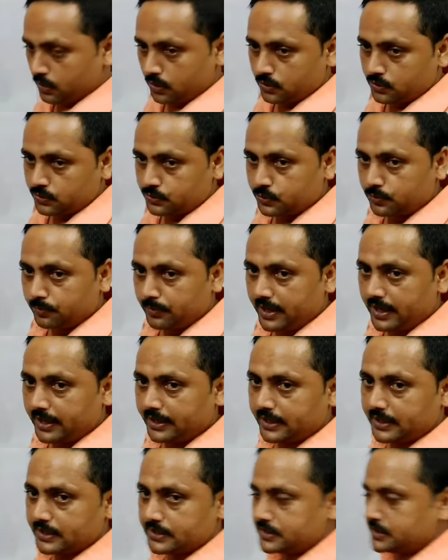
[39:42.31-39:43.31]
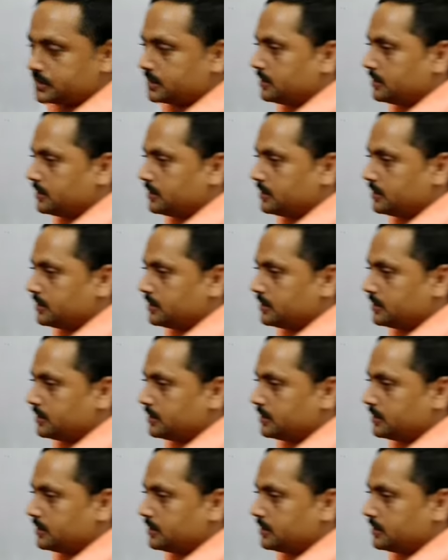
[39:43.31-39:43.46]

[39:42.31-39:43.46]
To make it